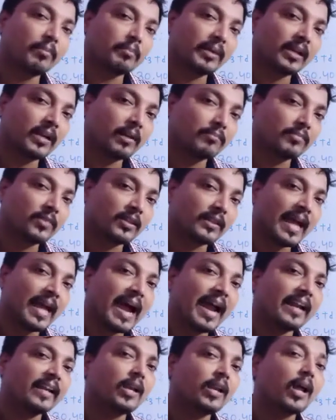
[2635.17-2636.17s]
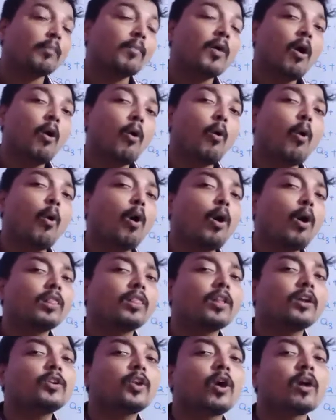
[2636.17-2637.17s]
becomes the third term,
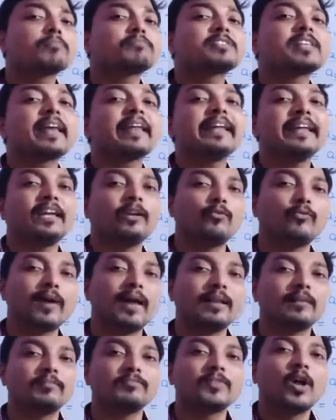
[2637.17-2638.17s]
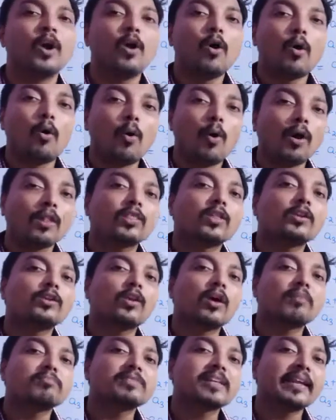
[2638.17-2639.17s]
all the terms are equal. All the
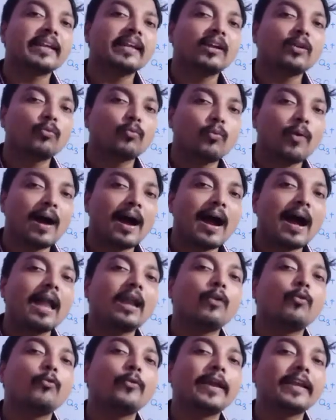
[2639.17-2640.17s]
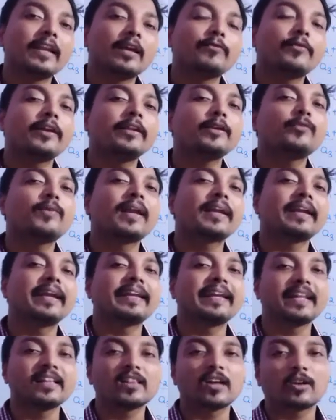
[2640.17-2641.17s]
terms are equal whenever you are
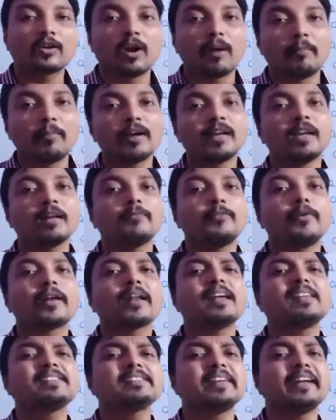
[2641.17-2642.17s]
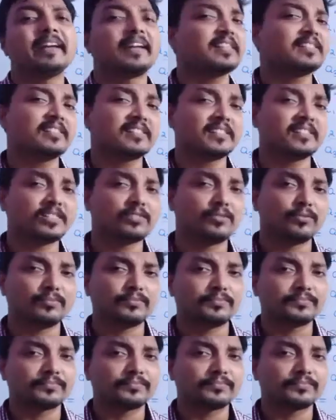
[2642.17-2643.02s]
getting the common difference it is 0.